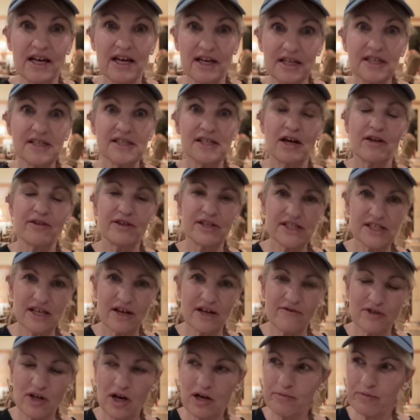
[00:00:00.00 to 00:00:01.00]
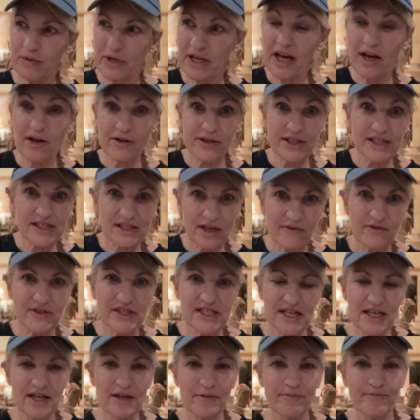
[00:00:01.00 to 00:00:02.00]
it is healthy self-talk, but healthy
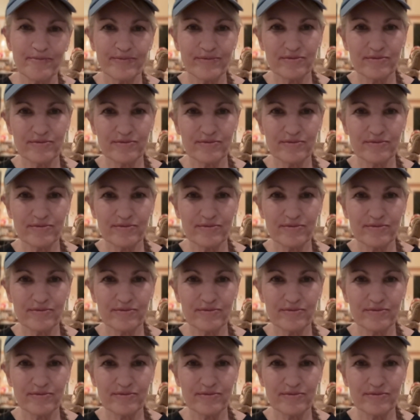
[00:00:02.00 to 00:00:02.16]
self-esteem.